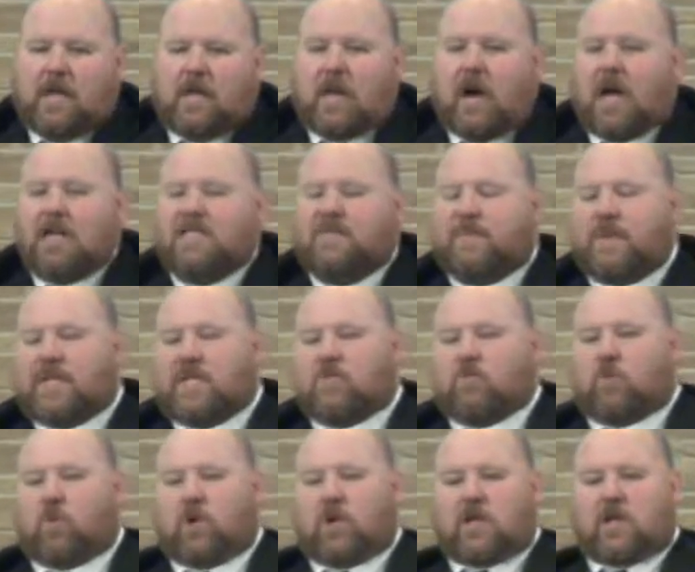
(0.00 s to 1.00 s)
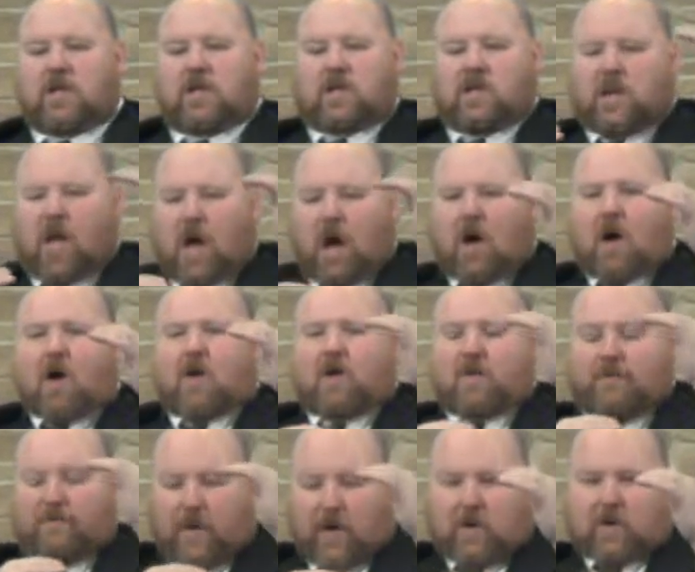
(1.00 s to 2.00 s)
God spends one
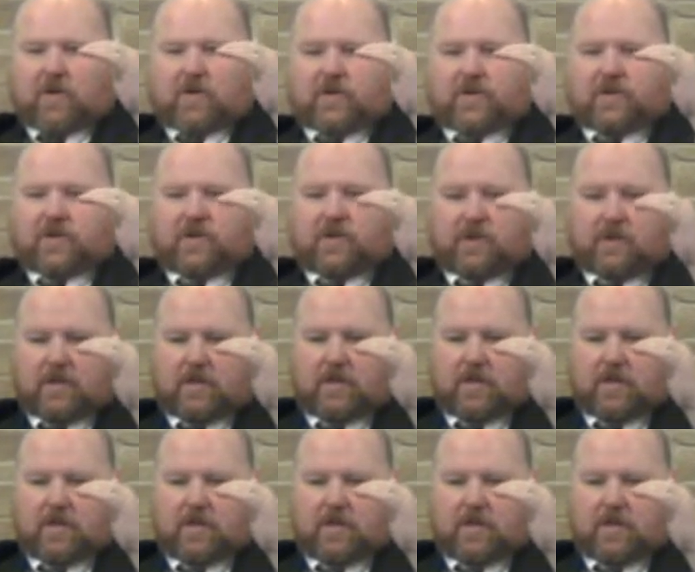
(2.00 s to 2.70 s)
long verse